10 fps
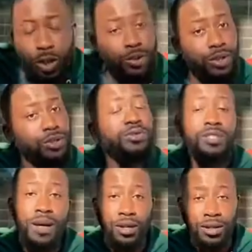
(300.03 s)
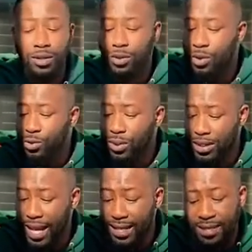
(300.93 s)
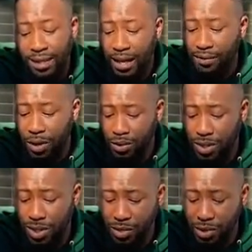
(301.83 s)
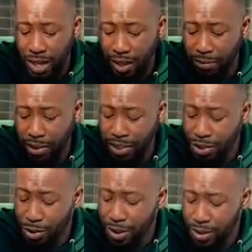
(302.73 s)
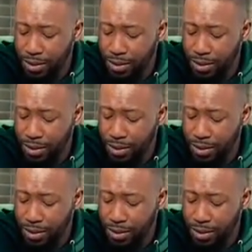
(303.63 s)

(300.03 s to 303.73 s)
you do taste a lot of those citrus elements to it.